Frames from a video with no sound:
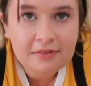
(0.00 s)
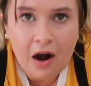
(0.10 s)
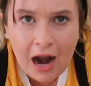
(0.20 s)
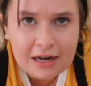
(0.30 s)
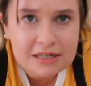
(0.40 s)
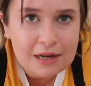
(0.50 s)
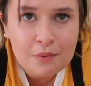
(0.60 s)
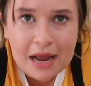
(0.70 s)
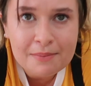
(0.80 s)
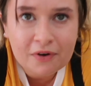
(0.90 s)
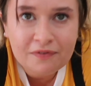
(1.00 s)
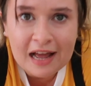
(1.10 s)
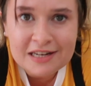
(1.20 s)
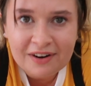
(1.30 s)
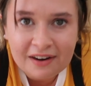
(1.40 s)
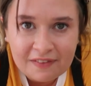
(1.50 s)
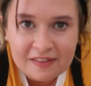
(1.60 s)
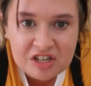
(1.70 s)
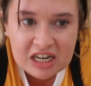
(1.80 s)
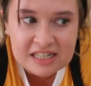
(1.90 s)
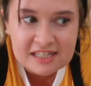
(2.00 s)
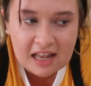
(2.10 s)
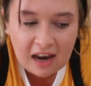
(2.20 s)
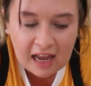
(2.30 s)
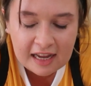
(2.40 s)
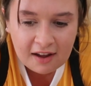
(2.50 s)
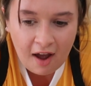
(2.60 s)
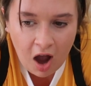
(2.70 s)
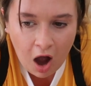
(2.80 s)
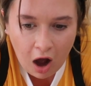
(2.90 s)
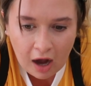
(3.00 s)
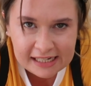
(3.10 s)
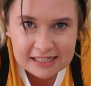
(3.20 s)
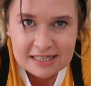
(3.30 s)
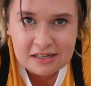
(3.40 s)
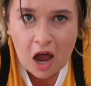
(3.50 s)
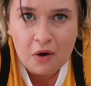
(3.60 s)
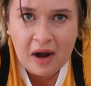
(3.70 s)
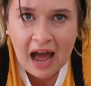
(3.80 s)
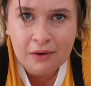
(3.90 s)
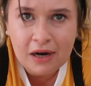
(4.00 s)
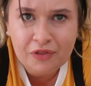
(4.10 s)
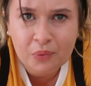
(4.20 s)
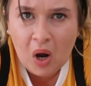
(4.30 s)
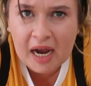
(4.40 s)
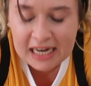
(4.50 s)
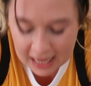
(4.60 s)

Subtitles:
they're actually way more flattering than the jeans that like are in style now, like the wide